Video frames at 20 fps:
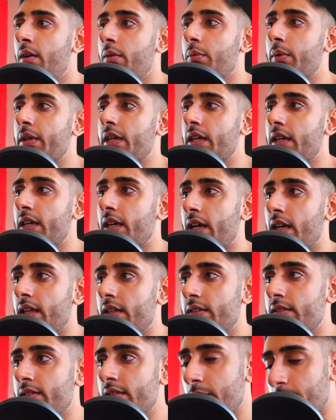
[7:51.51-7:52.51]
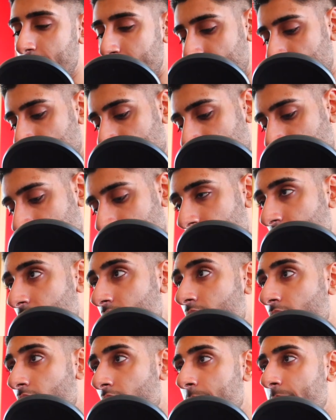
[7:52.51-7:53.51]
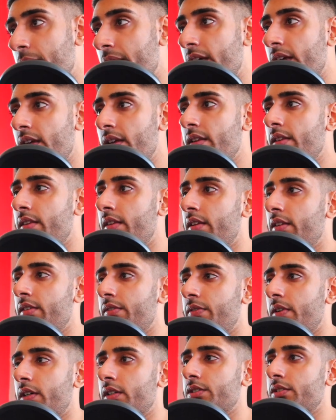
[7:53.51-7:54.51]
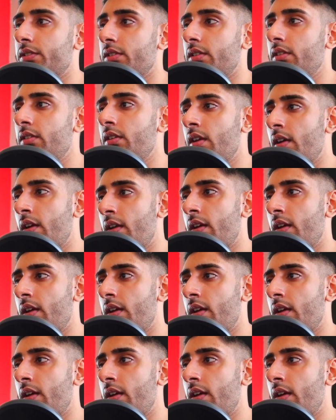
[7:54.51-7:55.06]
we can simply copy this function